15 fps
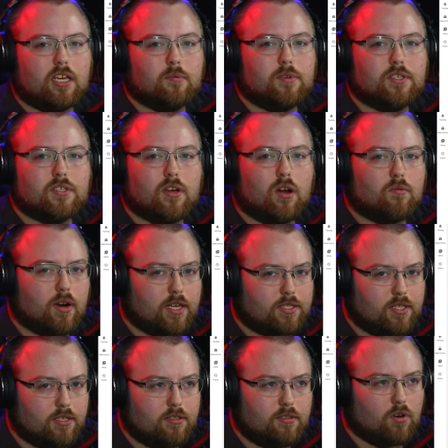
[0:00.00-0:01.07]
he was
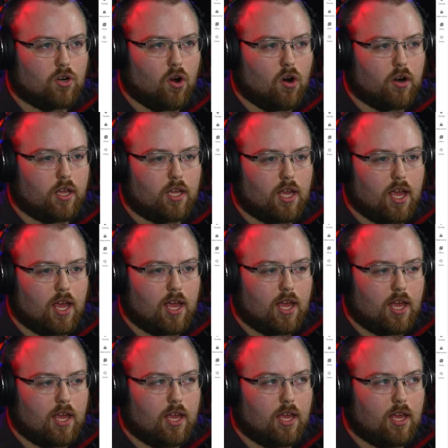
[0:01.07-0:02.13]
arrested regarding
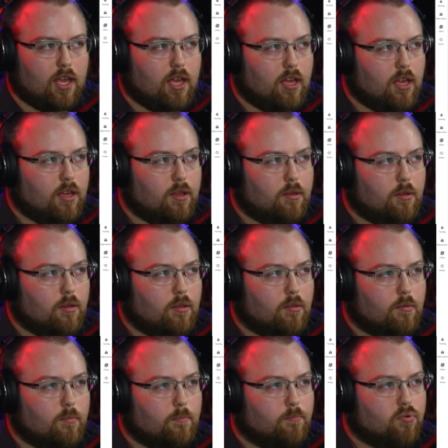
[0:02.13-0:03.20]
a
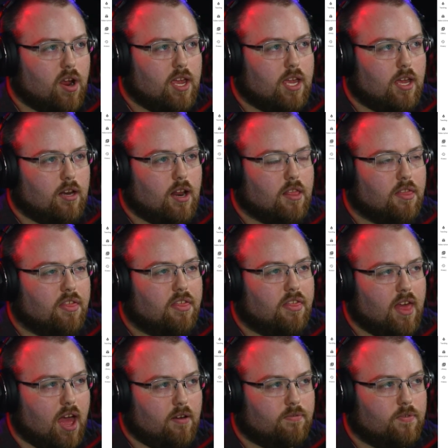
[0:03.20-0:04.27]
break-in and
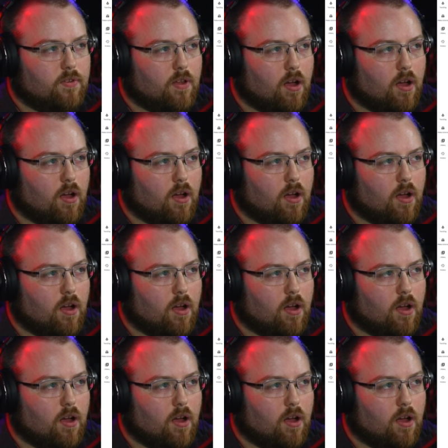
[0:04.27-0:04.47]
theft